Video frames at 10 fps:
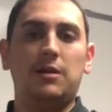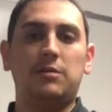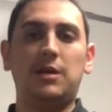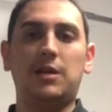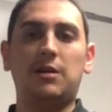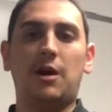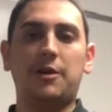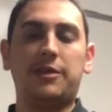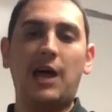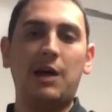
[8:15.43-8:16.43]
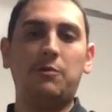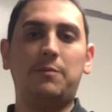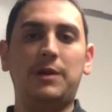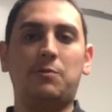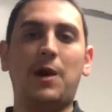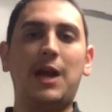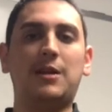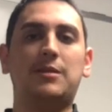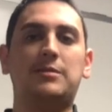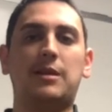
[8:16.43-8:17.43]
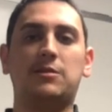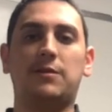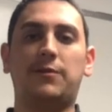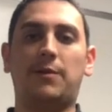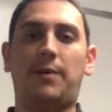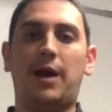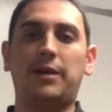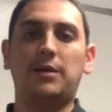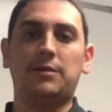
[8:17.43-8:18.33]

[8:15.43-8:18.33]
then our thigh would be right in the center of our body.